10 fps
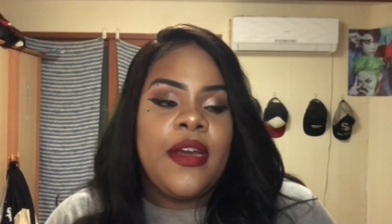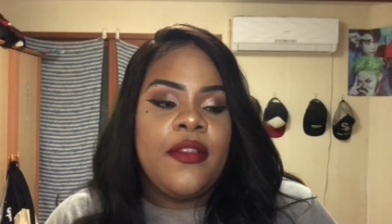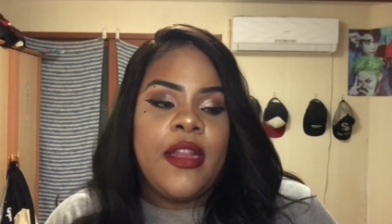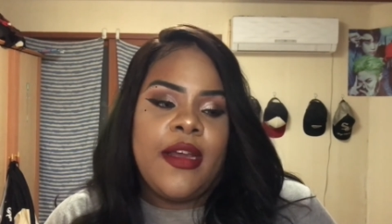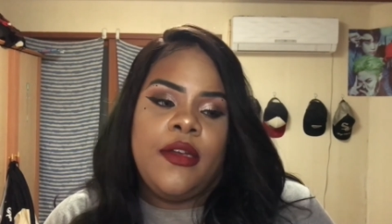
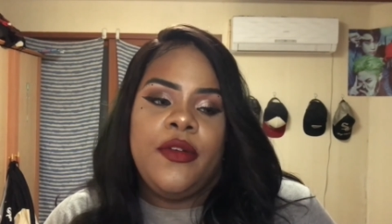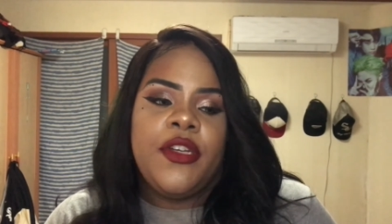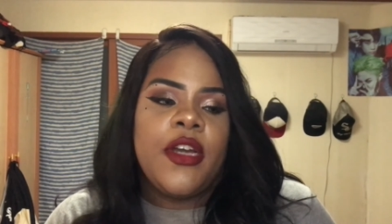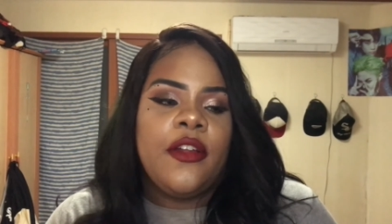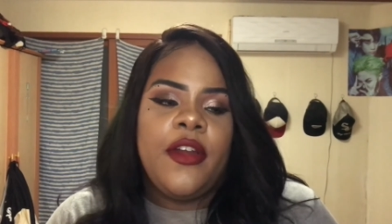There's like a
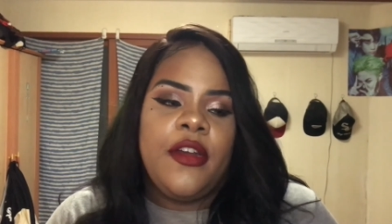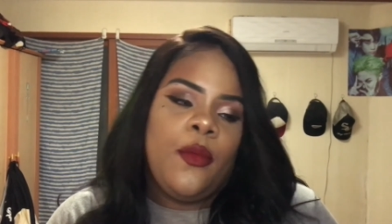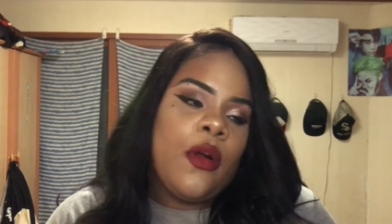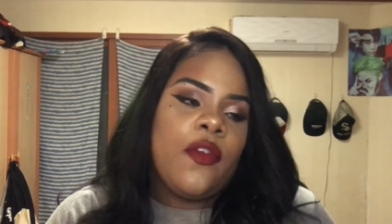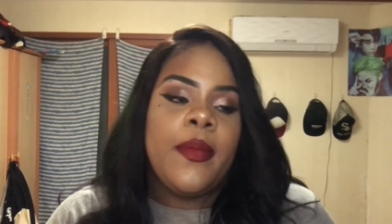nudish color and it
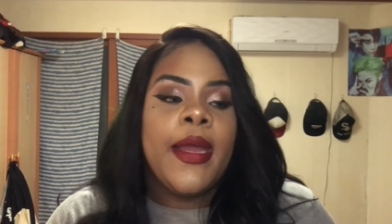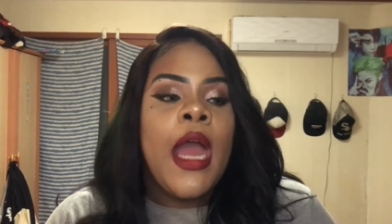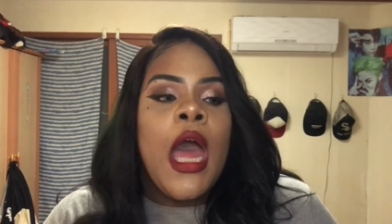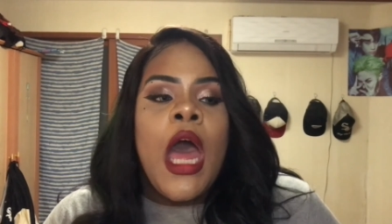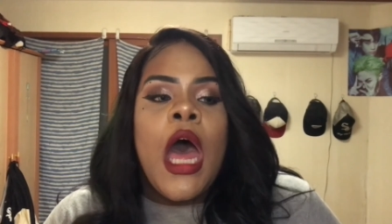don't work for me.
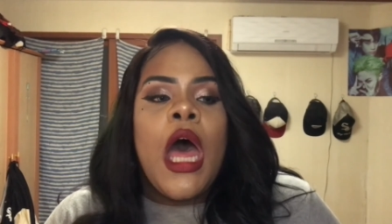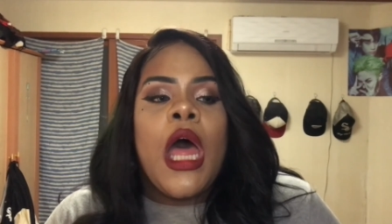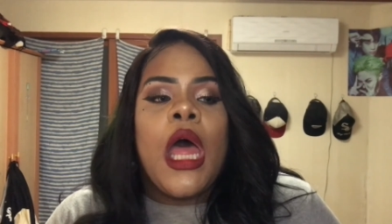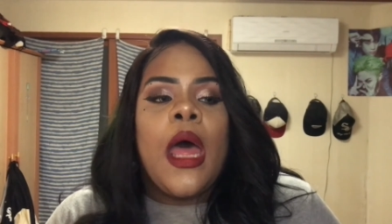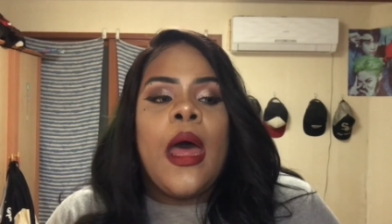
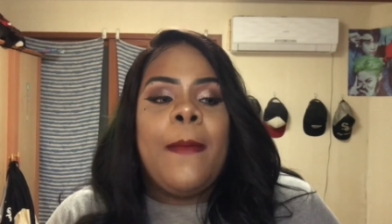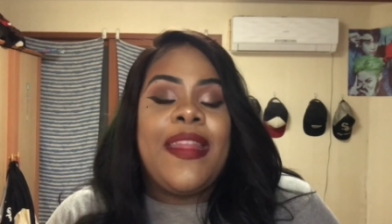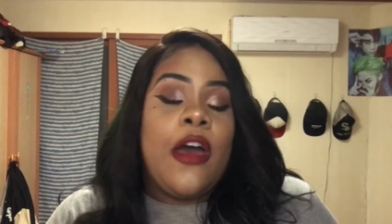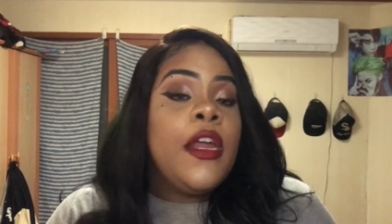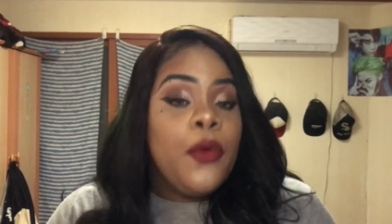I
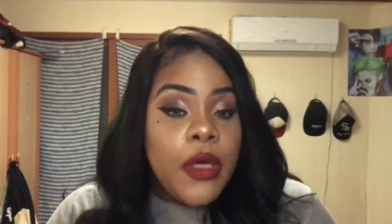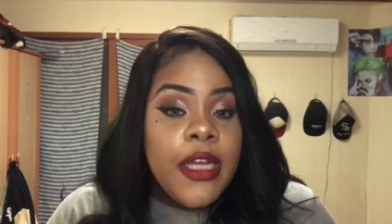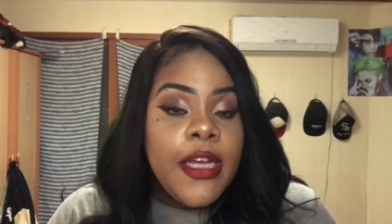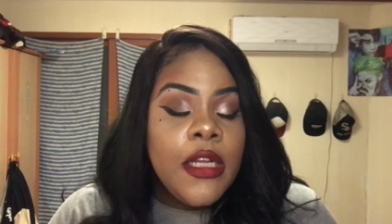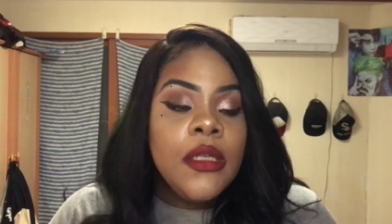thought it
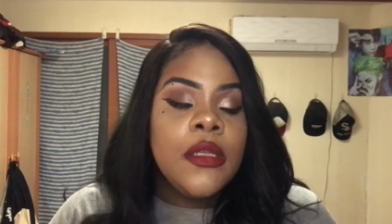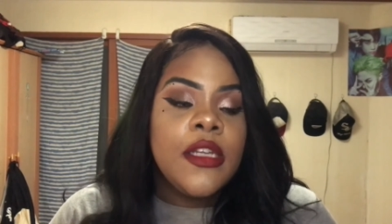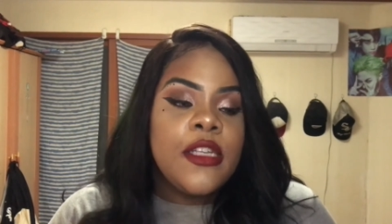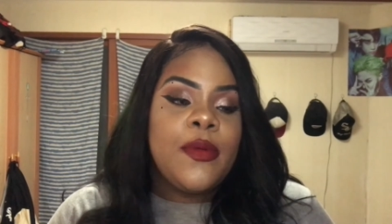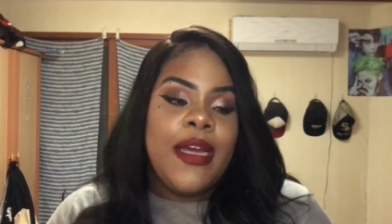would.
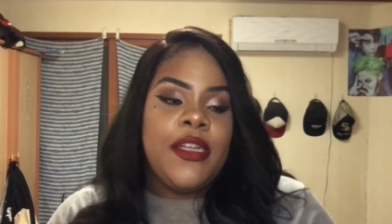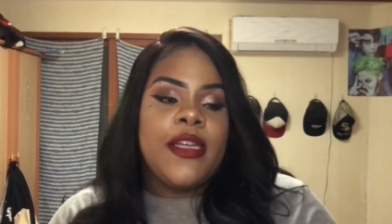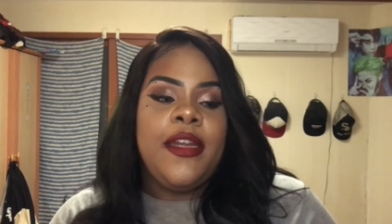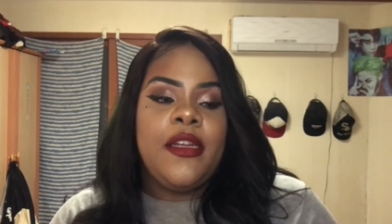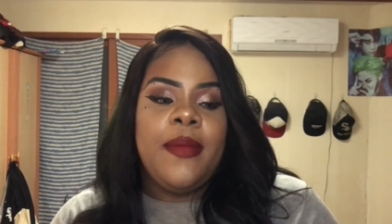This is when I had just
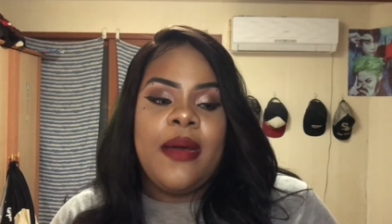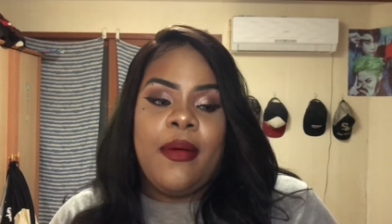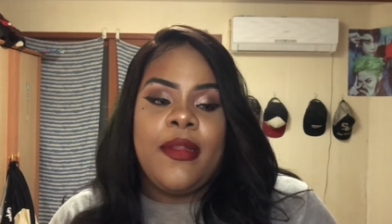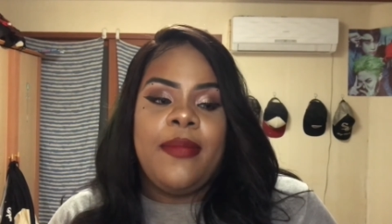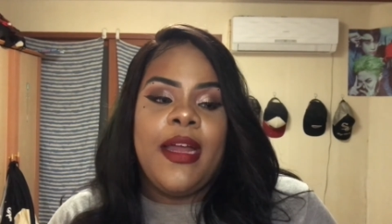gotten into makeup. I
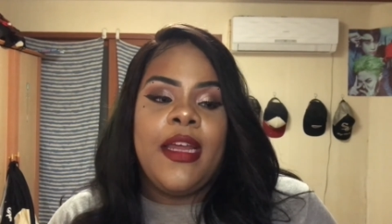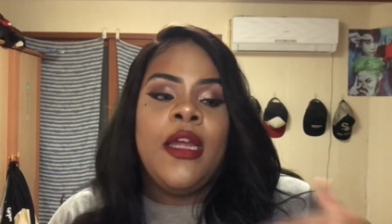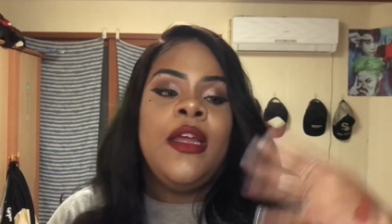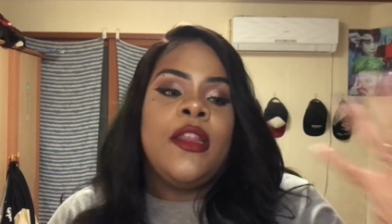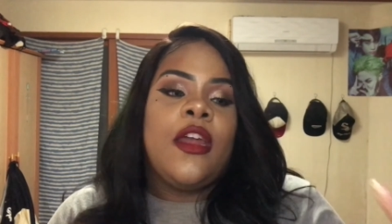bought the palette.
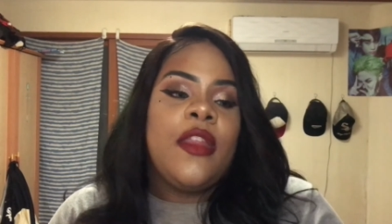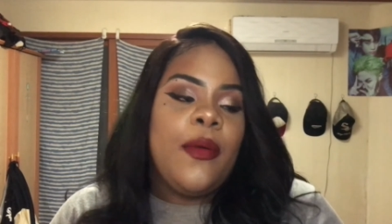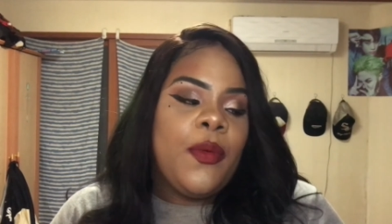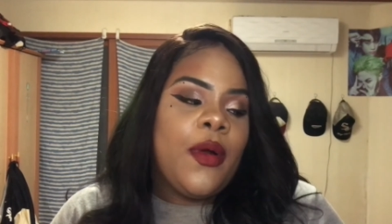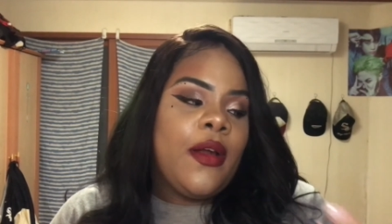Thought that they
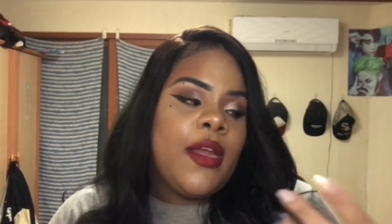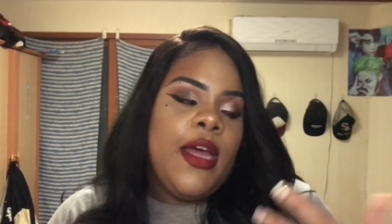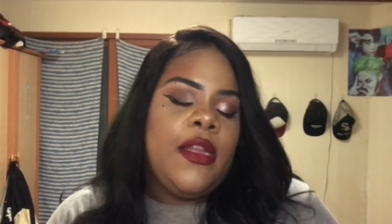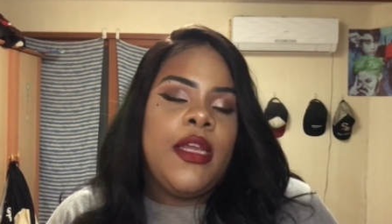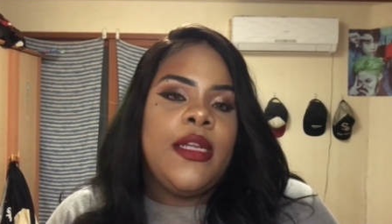would work
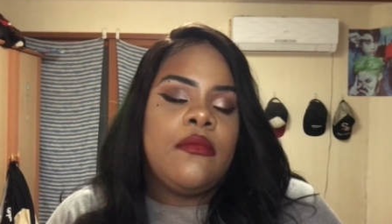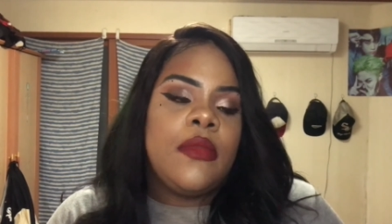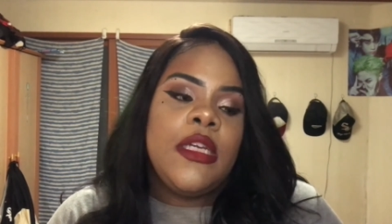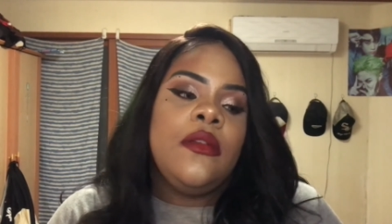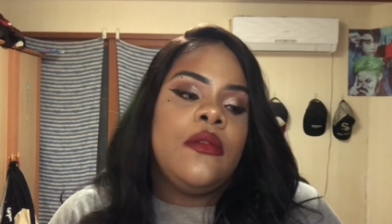and they
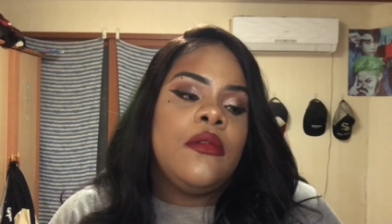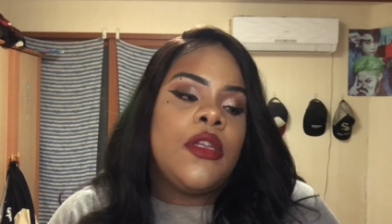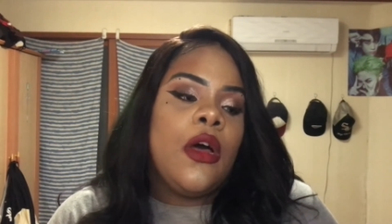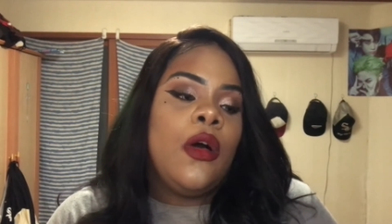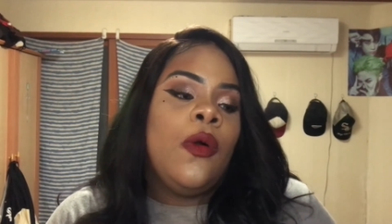didn't.
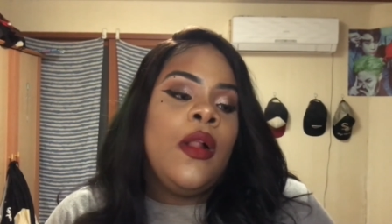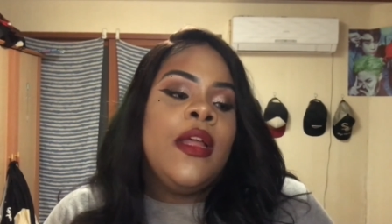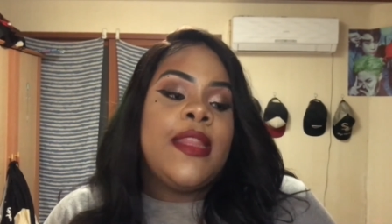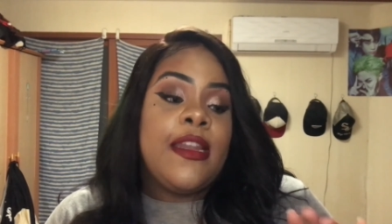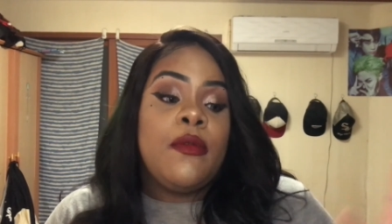So
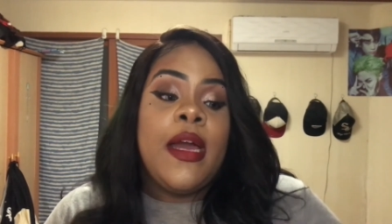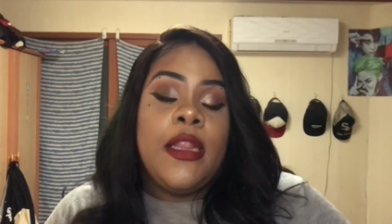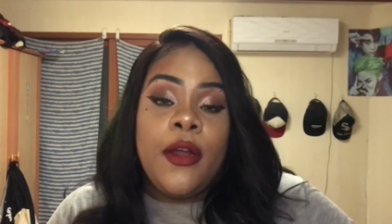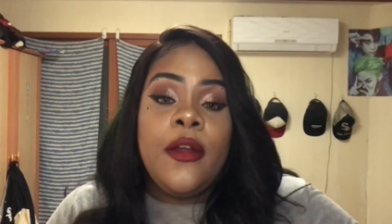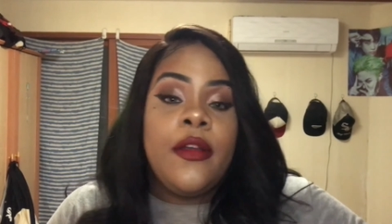that's when I
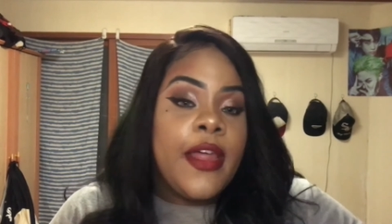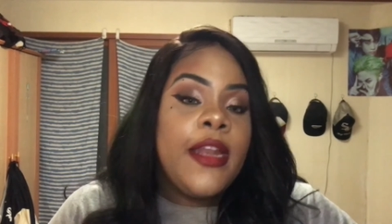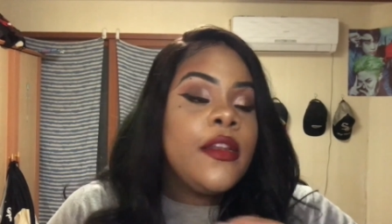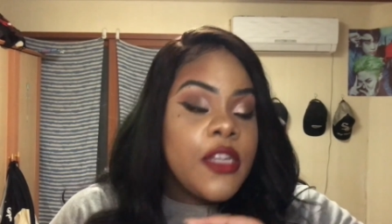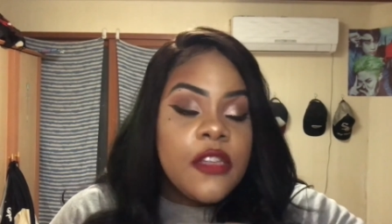learned
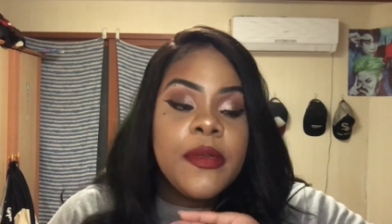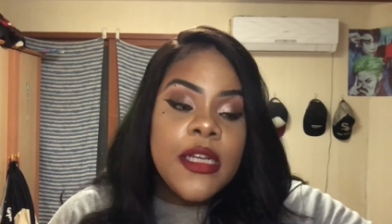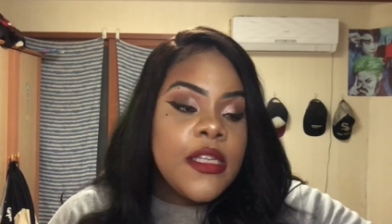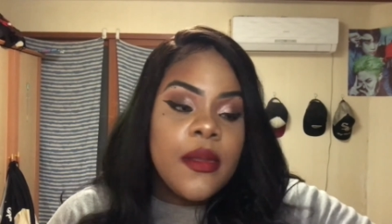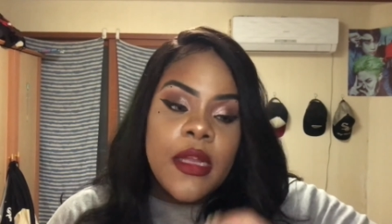that just
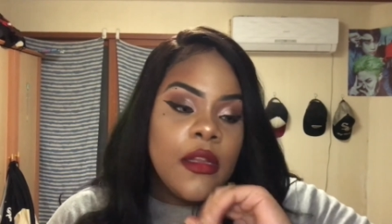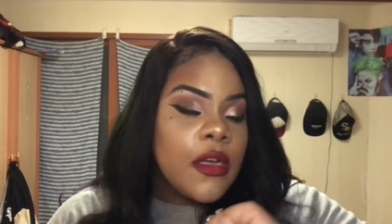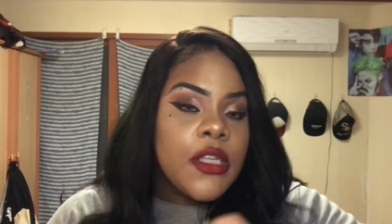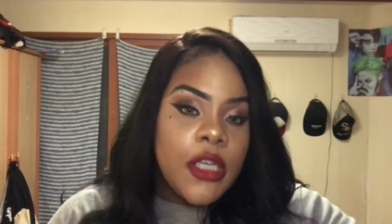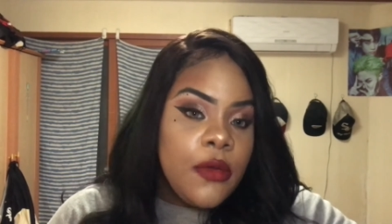because something
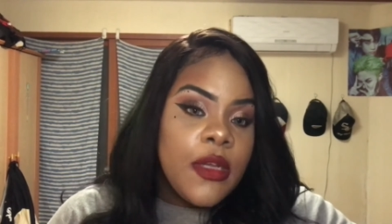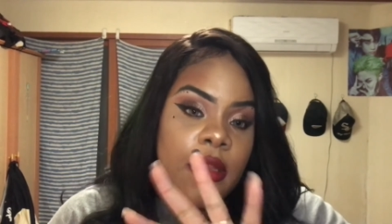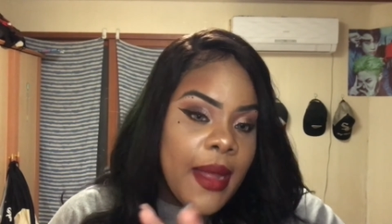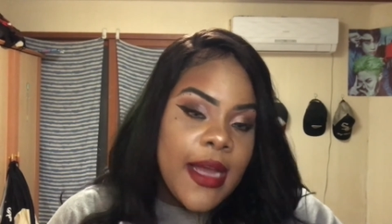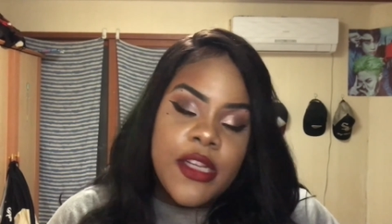looks cute in
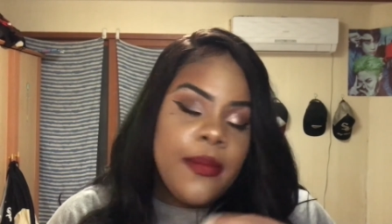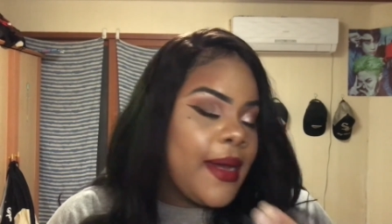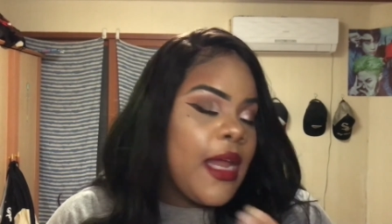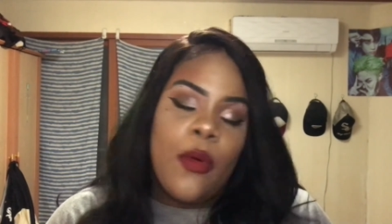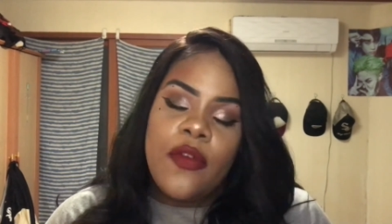the packaging, it
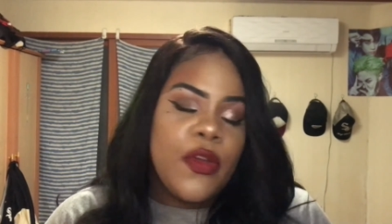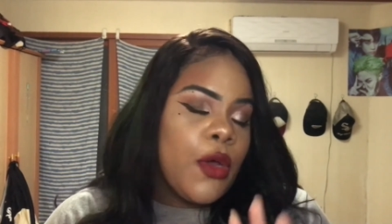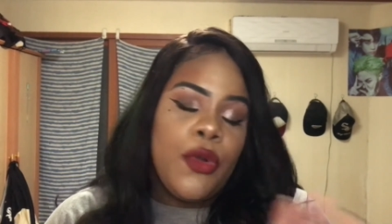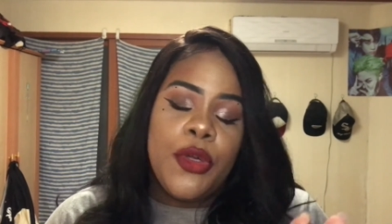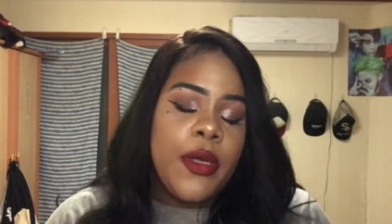might not work for you.
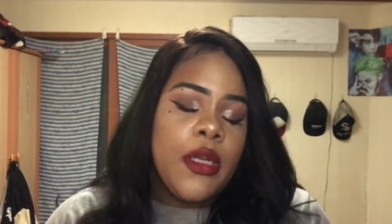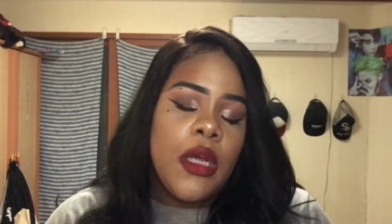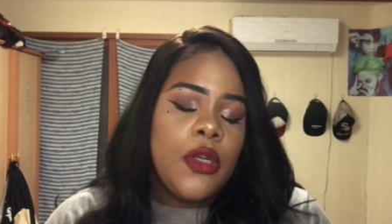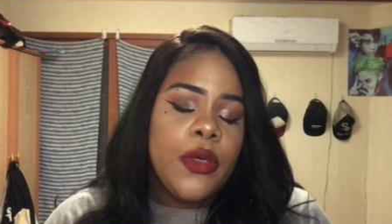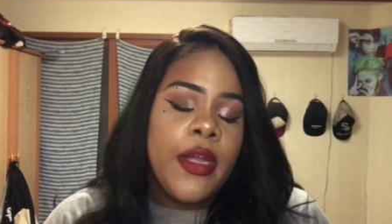Don't do it.
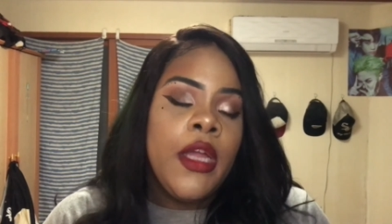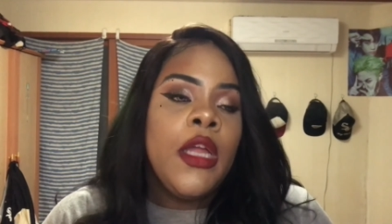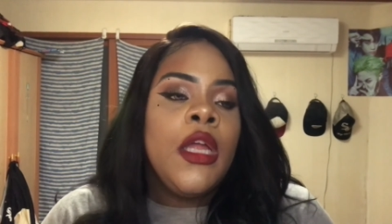Don't do it.